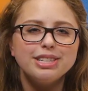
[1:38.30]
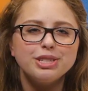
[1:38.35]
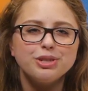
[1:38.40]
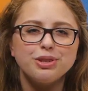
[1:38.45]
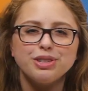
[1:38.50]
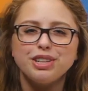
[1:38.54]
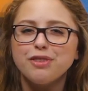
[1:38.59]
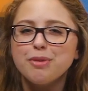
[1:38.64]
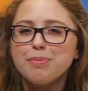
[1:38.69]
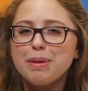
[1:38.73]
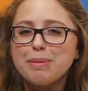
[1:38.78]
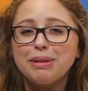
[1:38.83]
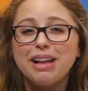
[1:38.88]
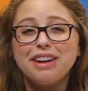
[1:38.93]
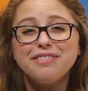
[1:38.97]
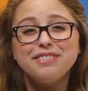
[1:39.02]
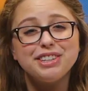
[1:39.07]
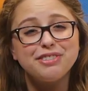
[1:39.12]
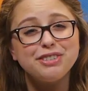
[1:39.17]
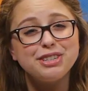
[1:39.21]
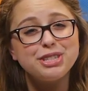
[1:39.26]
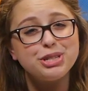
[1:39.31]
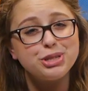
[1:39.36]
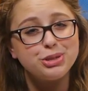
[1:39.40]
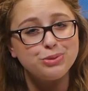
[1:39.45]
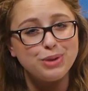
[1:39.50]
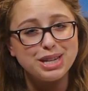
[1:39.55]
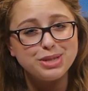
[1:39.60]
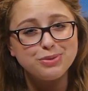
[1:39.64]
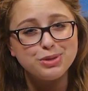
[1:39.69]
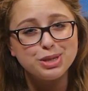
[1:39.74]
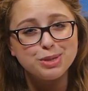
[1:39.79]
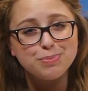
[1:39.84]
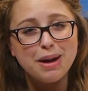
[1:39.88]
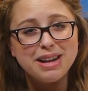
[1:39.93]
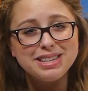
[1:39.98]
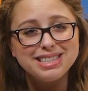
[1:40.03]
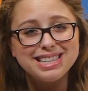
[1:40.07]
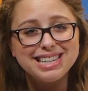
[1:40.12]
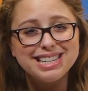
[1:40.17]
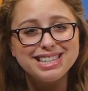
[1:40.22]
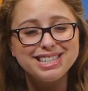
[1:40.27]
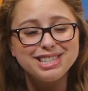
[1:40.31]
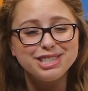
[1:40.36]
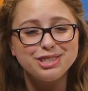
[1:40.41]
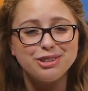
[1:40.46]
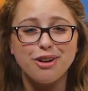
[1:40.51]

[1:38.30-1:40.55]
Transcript: So different people have different stress responses.